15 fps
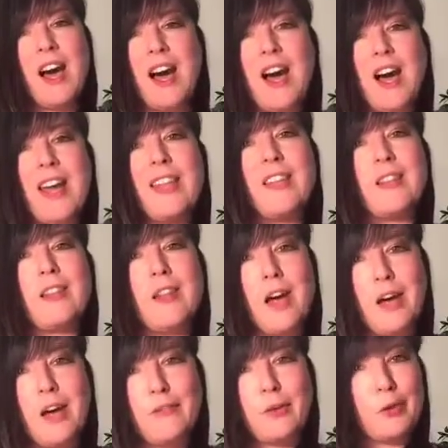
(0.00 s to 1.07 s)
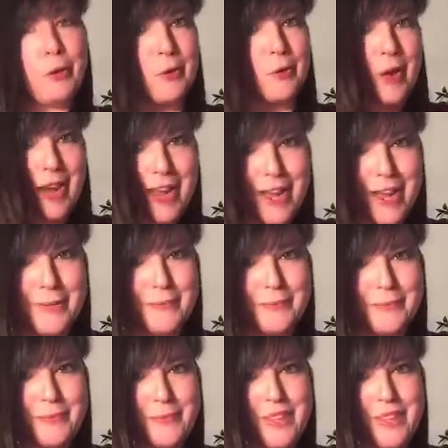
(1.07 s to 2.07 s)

I love who I am.